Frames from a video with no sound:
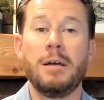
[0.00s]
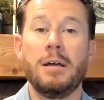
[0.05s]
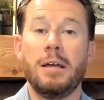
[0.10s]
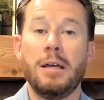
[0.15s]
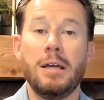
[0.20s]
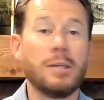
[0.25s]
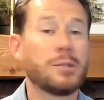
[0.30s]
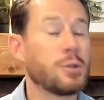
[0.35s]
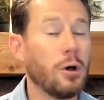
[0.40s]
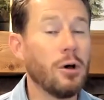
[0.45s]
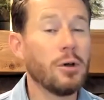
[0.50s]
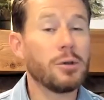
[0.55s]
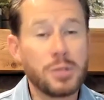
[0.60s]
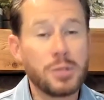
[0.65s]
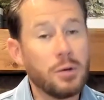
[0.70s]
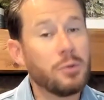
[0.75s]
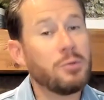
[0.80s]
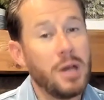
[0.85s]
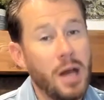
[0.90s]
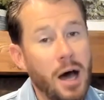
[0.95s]
It's
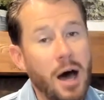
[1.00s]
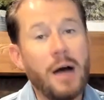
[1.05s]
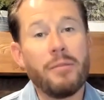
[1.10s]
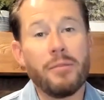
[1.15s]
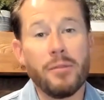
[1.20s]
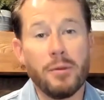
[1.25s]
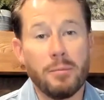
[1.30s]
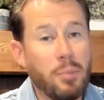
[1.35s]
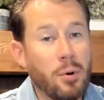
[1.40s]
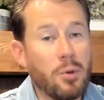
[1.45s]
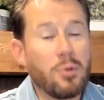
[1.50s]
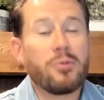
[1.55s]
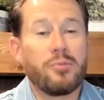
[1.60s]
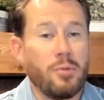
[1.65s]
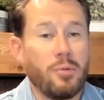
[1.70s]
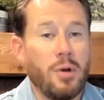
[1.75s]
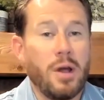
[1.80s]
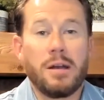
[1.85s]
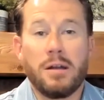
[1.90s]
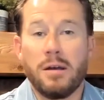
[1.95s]
also not the
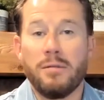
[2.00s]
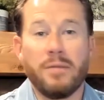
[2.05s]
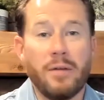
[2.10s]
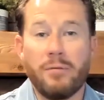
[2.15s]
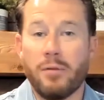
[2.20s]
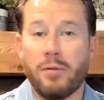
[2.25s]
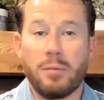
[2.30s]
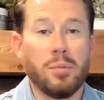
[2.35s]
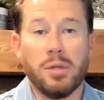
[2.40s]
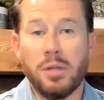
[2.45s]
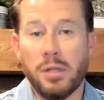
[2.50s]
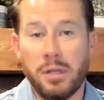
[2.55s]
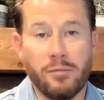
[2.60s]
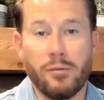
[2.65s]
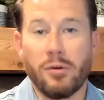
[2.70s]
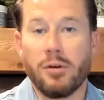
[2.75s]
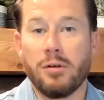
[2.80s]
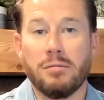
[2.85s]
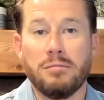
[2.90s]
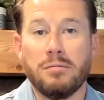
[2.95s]
birthright of every
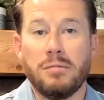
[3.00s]
believer.